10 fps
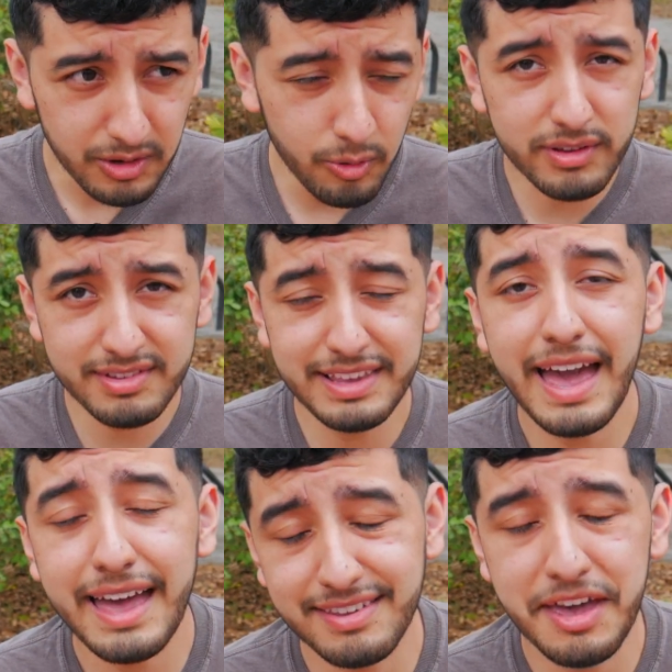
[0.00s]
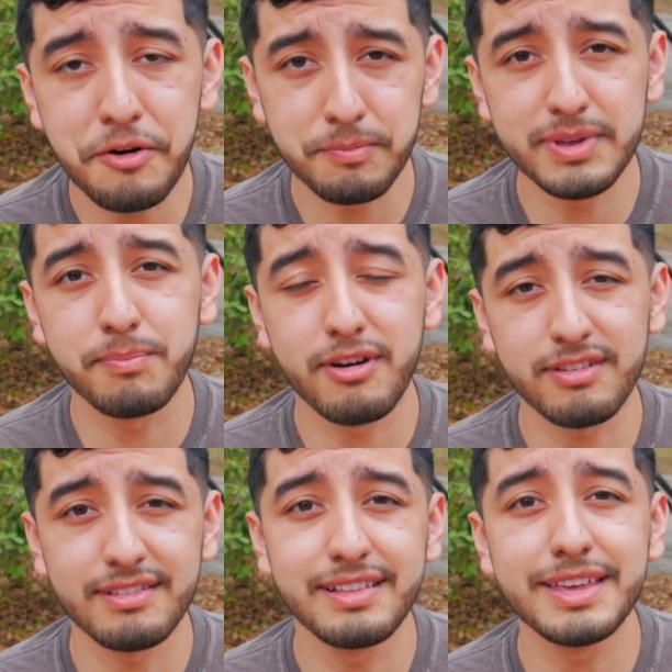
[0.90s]
Wesley has helped me
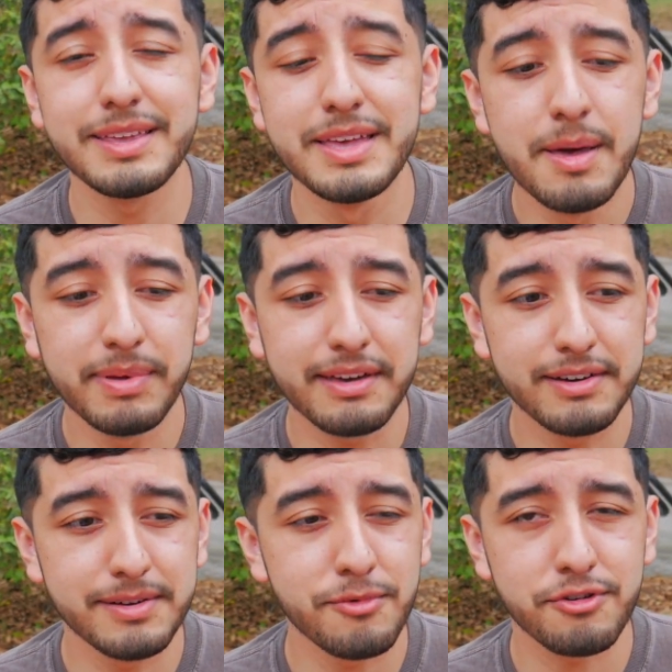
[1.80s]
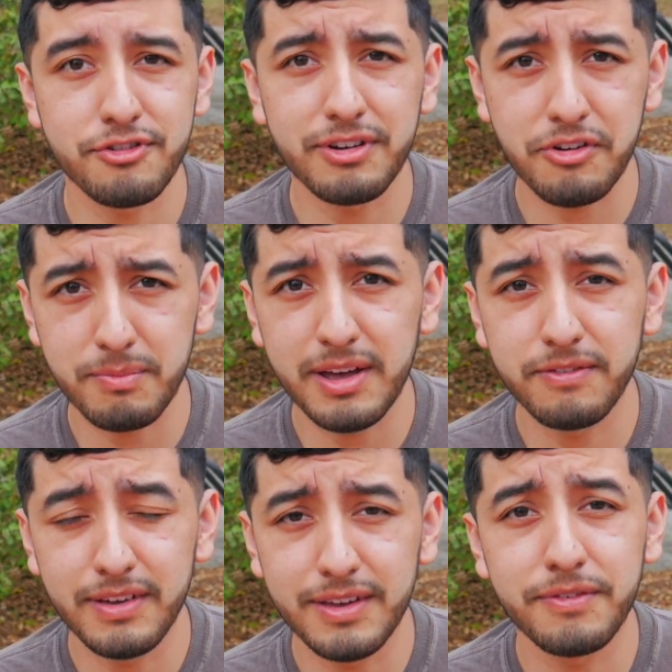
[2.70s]
personally become more stronger in my
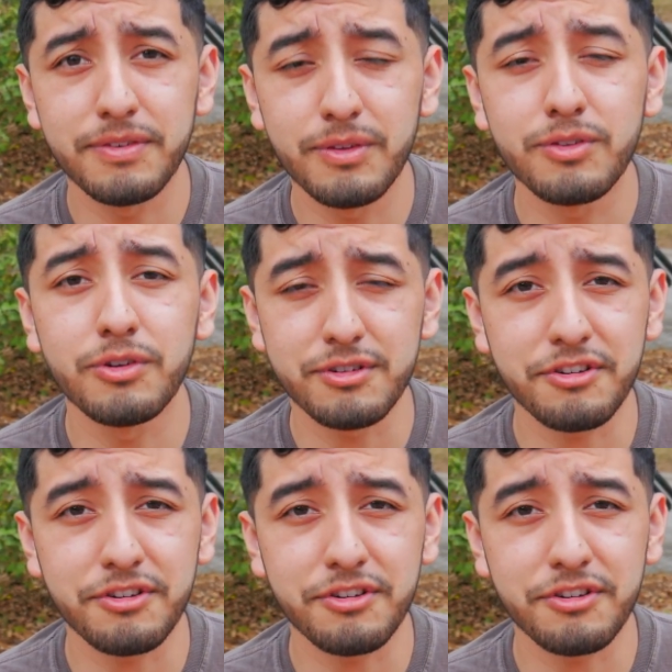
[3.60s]
faith towards